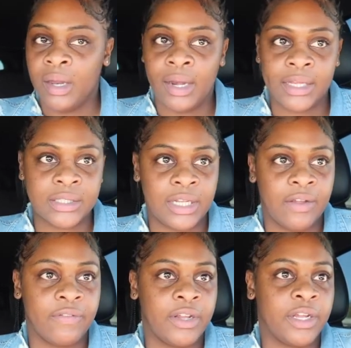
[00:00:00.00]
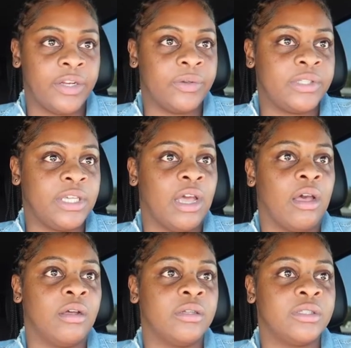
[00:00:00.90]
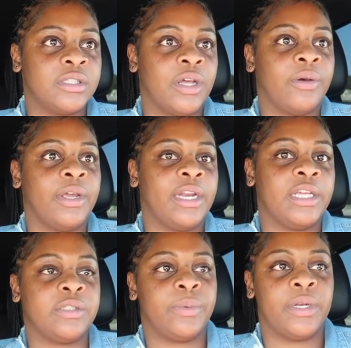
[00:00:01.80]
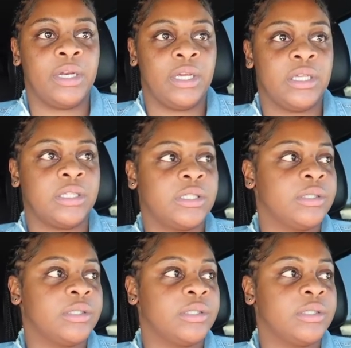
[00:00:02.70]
That's definitely a doozy, y'all. So it is what it is.